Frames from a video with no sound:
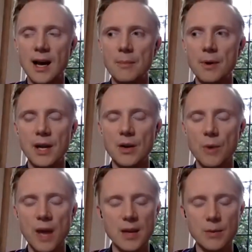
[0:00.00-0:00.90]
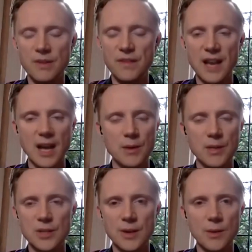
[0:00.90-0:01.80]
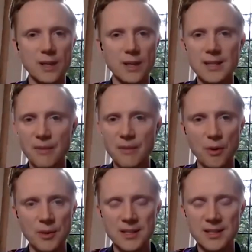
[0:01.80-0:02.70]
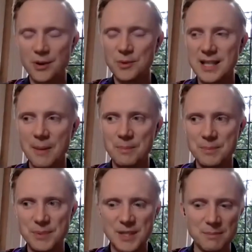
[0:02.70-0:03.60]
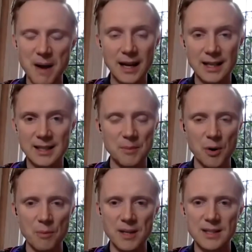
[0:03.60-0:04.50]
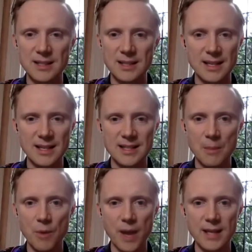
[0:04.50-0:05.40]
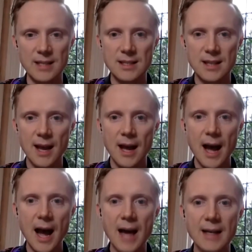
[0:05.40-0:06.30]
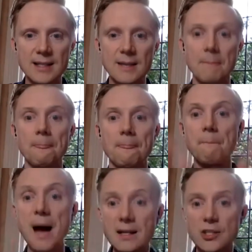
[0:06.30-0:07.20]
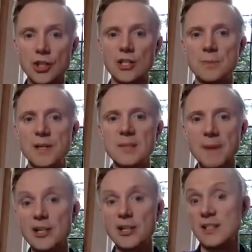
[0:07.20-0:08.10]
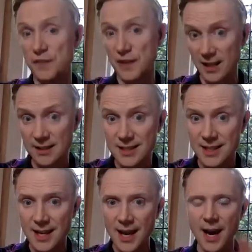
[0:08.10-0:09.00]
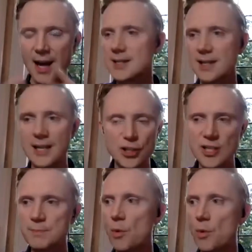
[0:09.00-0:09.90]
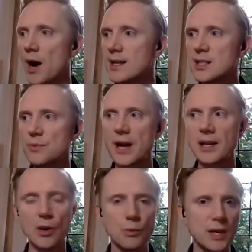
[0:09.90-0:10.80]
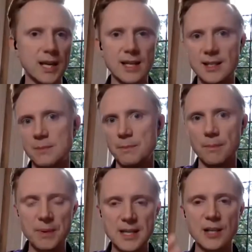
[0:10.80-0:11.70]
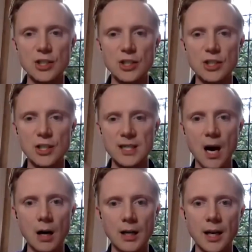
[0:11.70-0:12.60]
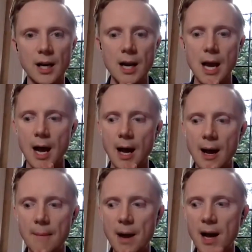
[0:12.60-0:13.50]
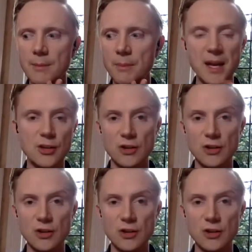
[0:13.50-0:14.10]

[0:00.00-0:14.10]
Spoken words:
in a way, we feel like we're doing one step forward and two steps back at the moment in some ways. And the past year has been especially difficult. Isolation is more widespread. Loneliness is potentially darker. I'm a patron for